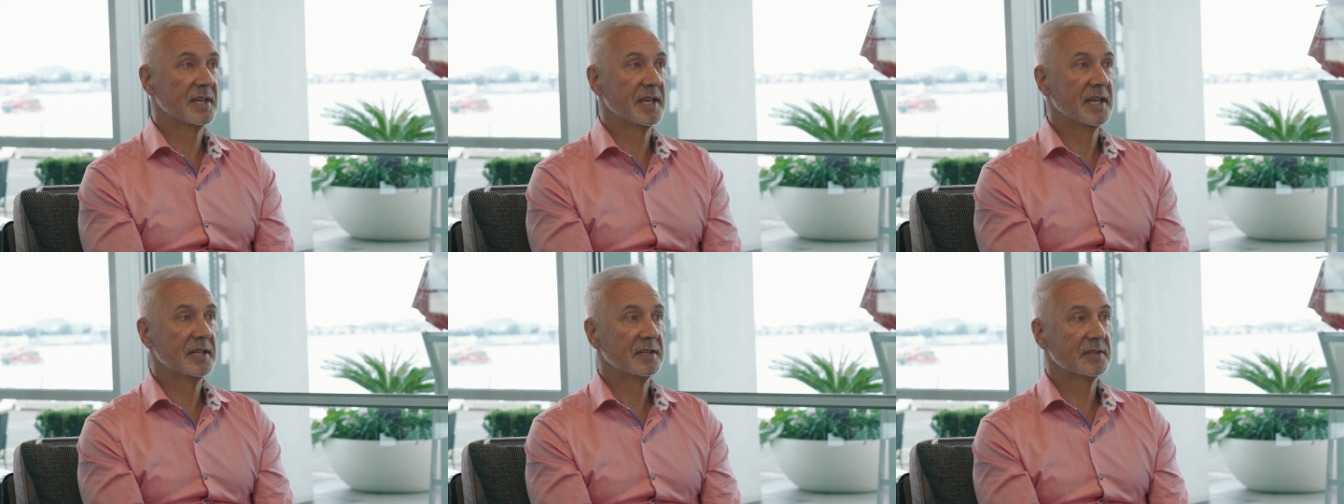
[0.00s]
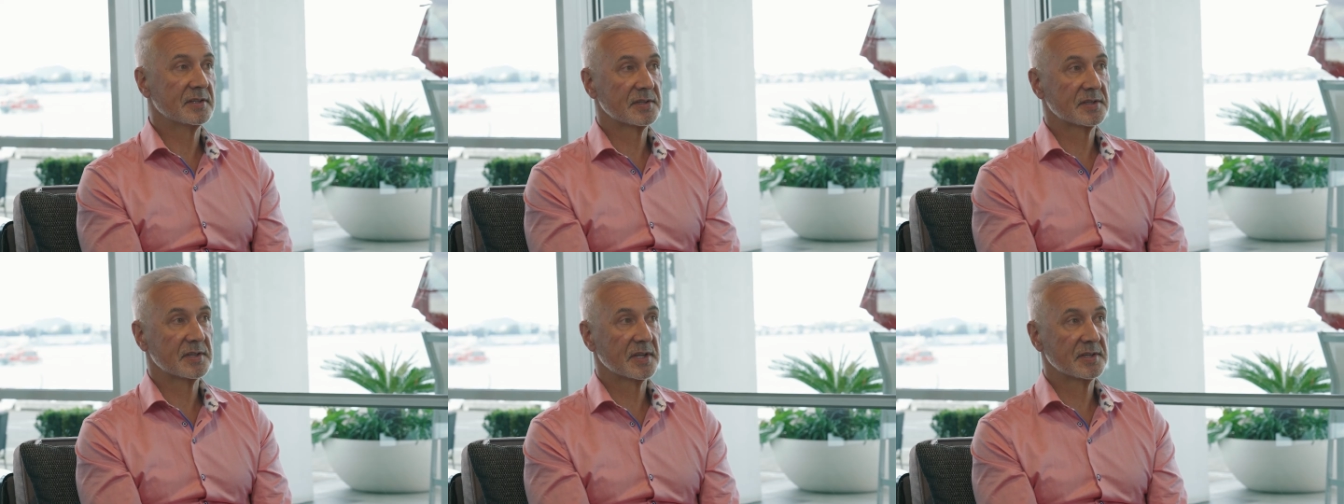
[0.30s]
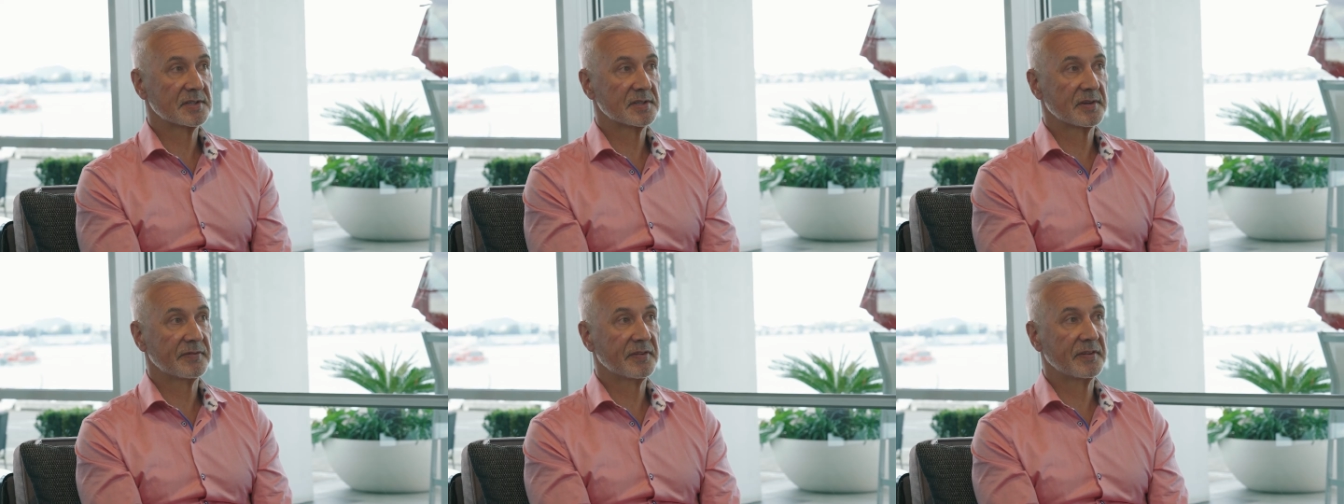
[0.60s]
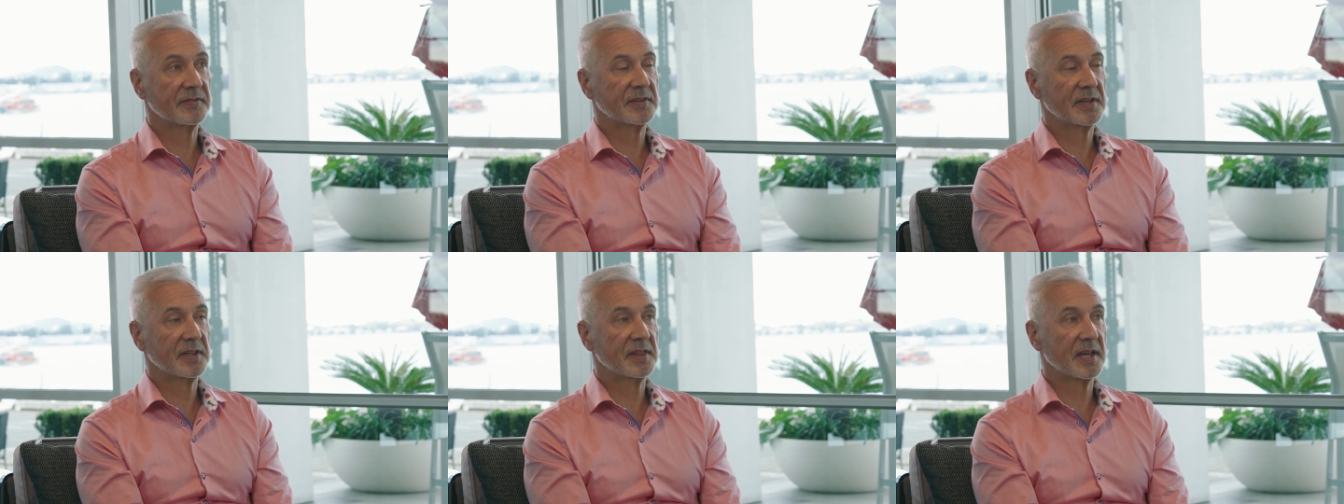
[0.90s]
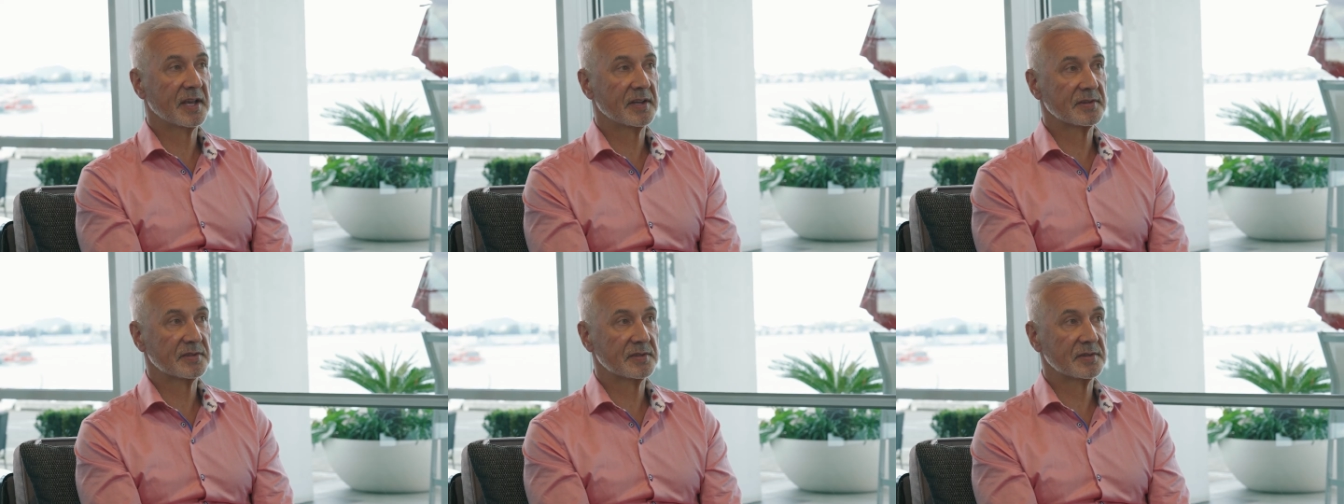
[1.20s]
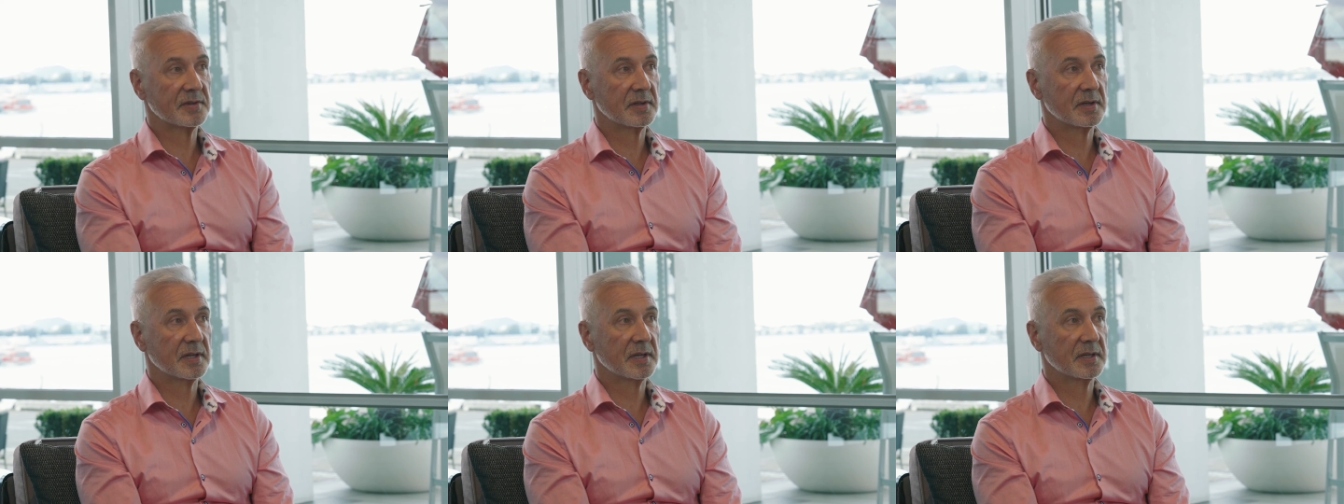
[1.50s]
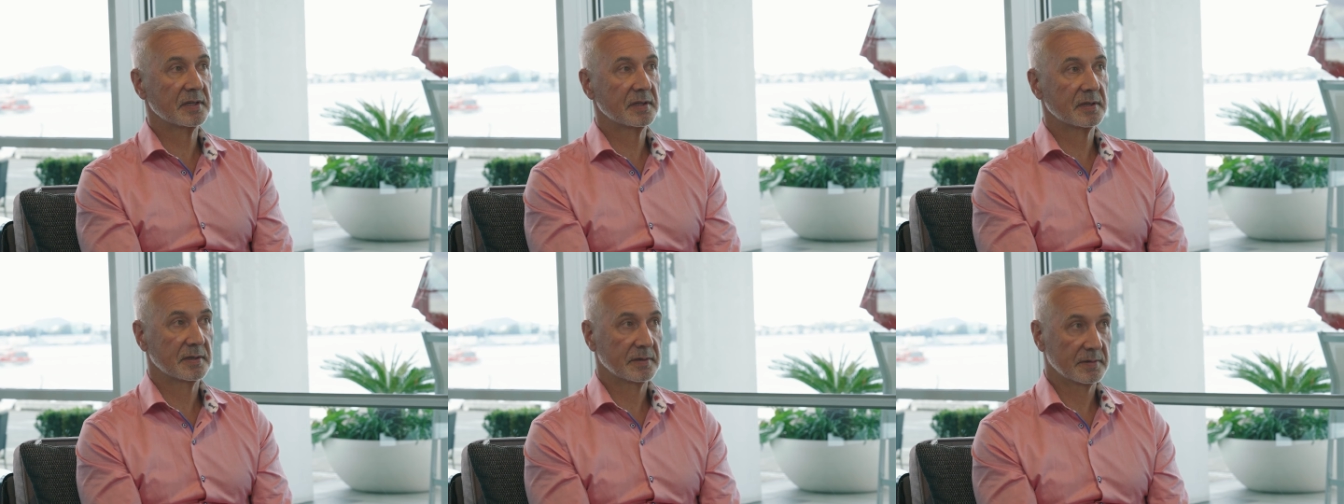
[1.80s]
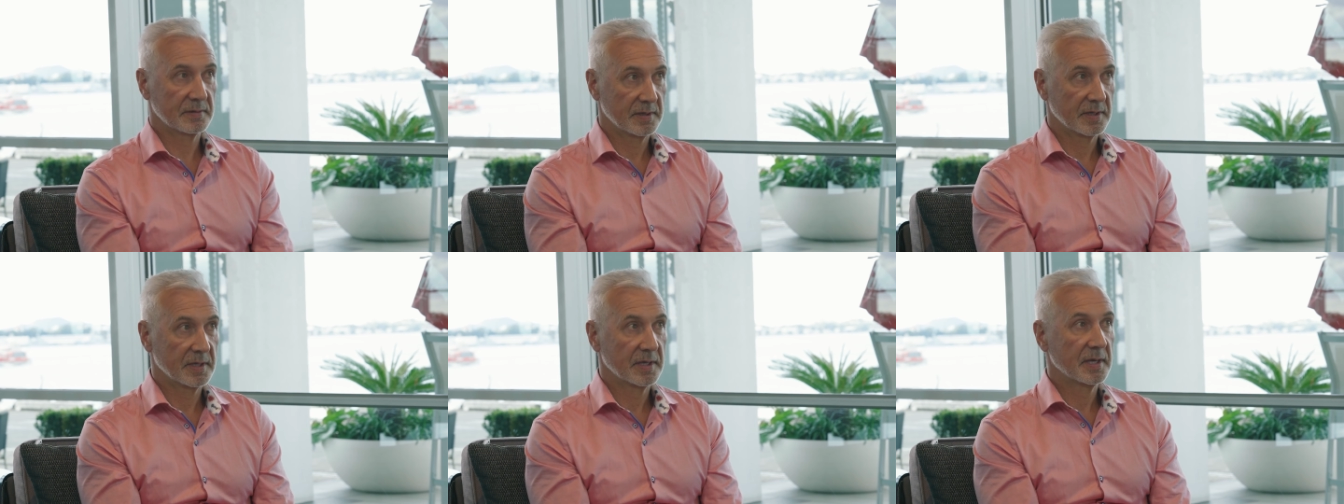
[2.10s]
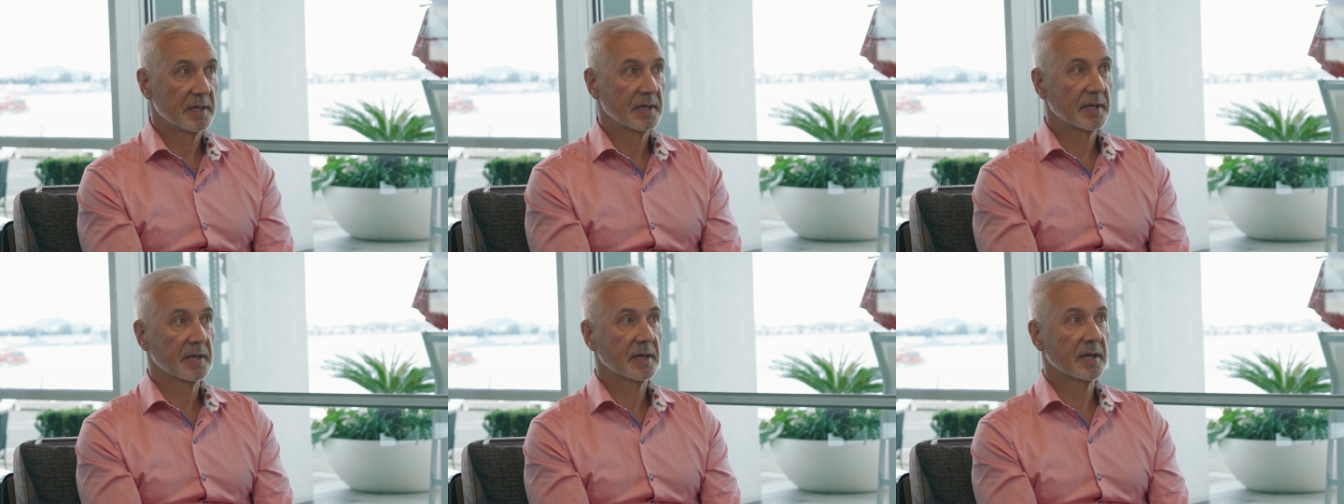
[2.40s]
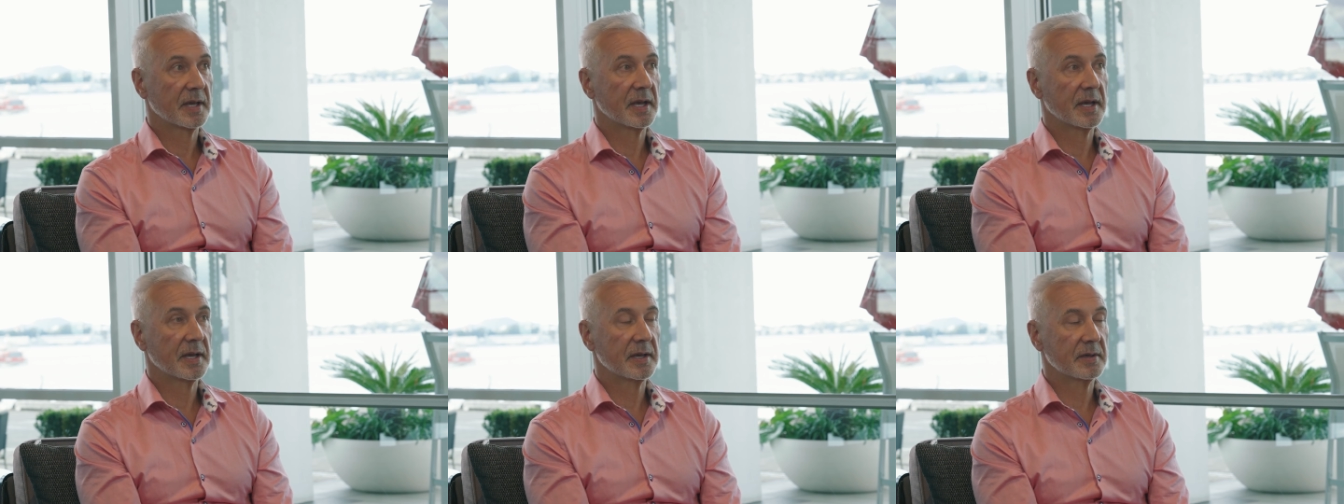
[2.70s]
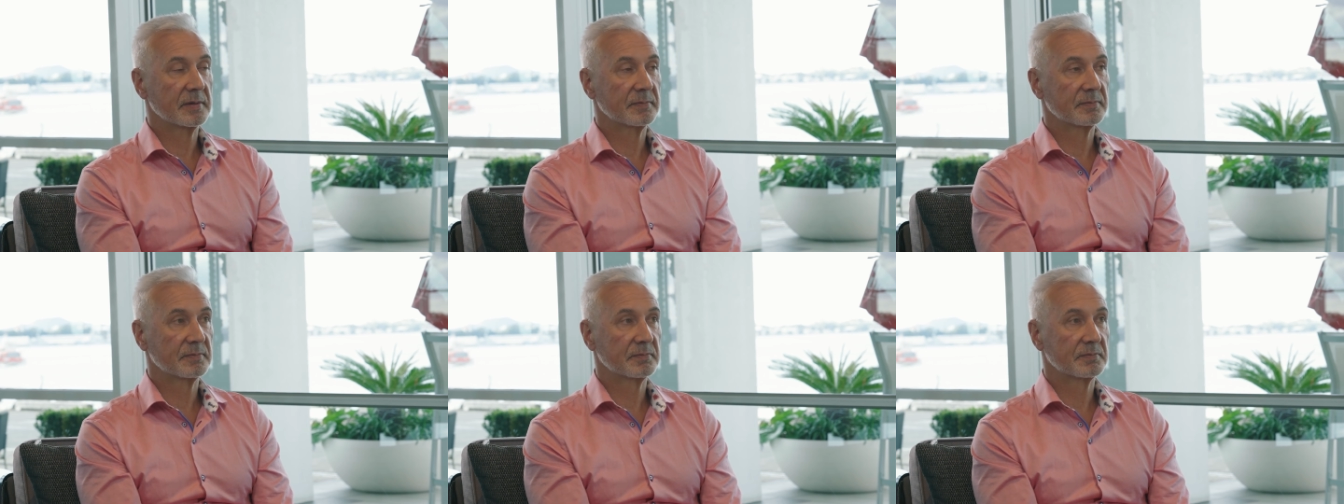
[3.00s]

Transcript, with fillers: the end is, is a fifty thousand uh,